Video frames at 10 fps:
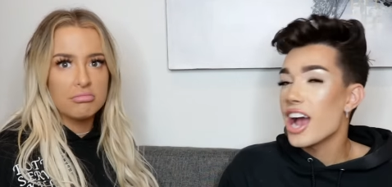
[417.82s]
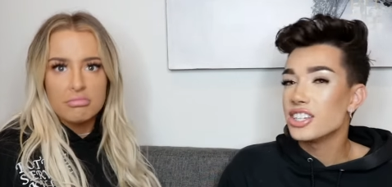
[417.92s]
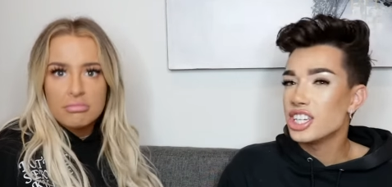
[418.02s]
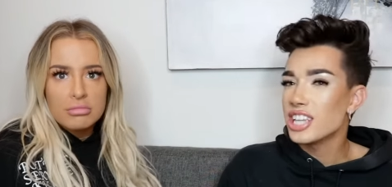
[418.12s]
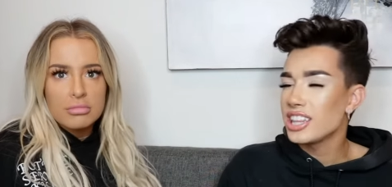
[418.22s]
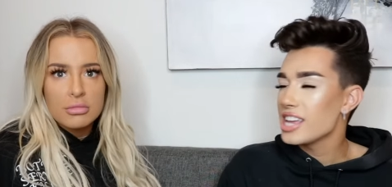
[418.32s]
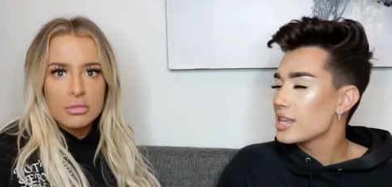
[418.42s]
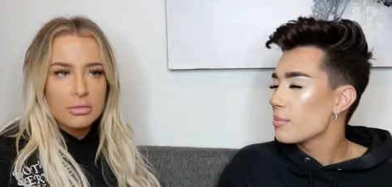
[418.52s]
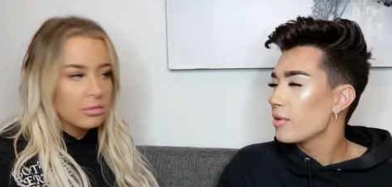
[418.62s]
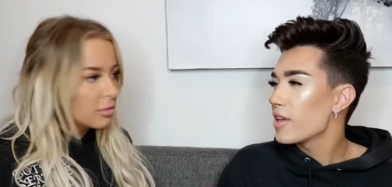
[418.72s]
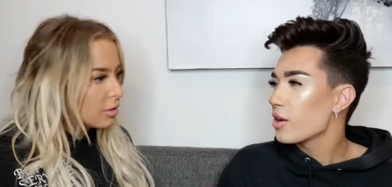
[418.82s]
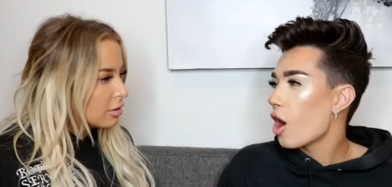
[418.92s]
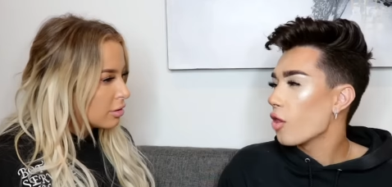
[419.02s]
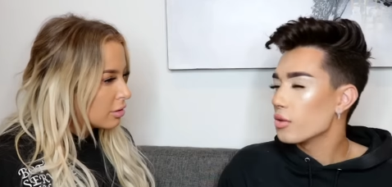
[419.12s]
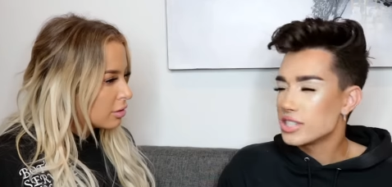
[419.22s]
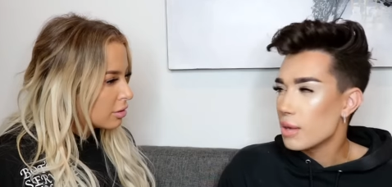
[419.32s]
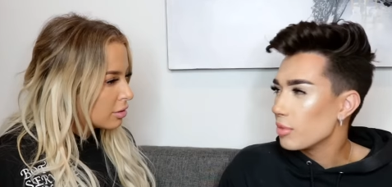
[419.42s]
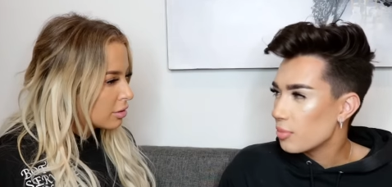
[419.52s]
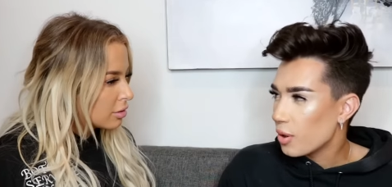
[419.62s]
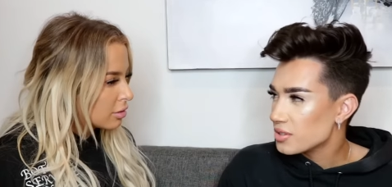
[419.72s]
Speaker 1: Yeah, she's like the example of like all those
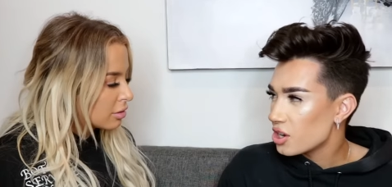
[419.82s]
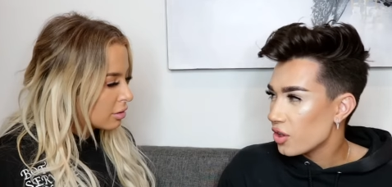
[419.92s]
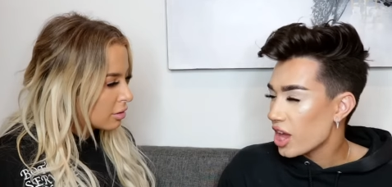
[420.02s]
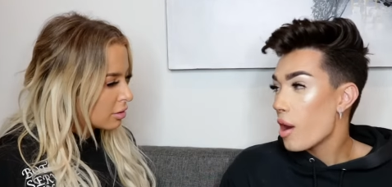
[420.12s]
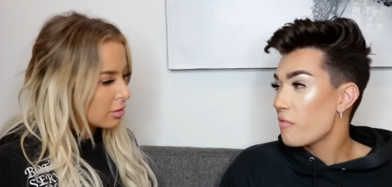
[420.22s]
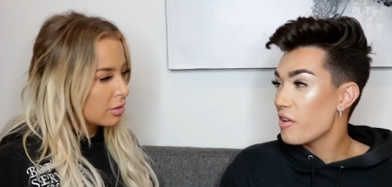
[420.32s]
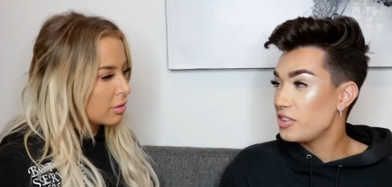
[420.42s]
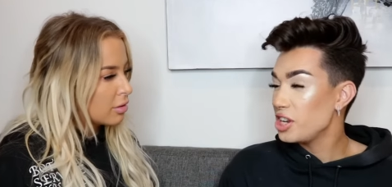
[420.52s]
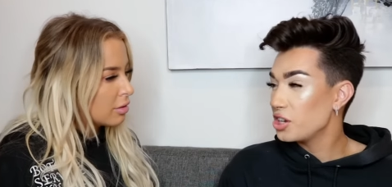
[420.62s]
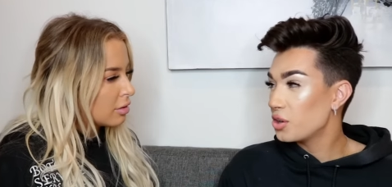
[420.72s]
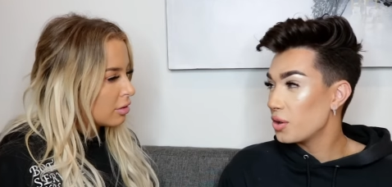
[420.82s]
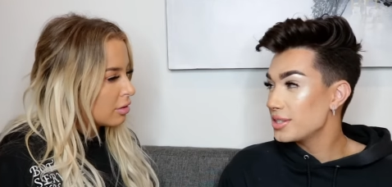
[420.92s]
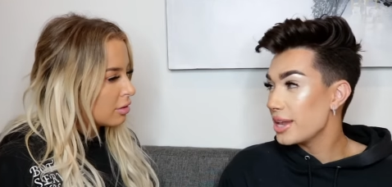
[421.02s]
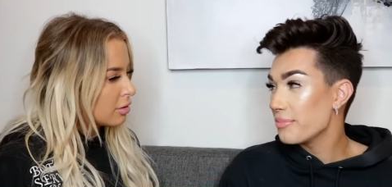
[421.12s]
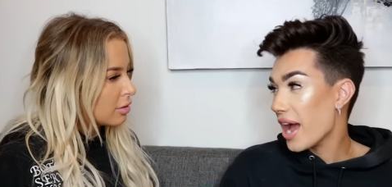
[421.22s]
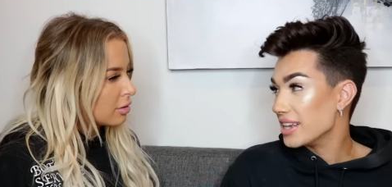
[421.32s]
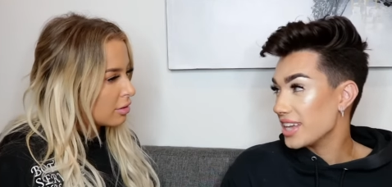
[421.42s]
Tumblr posts that are like, about 15 year olds in my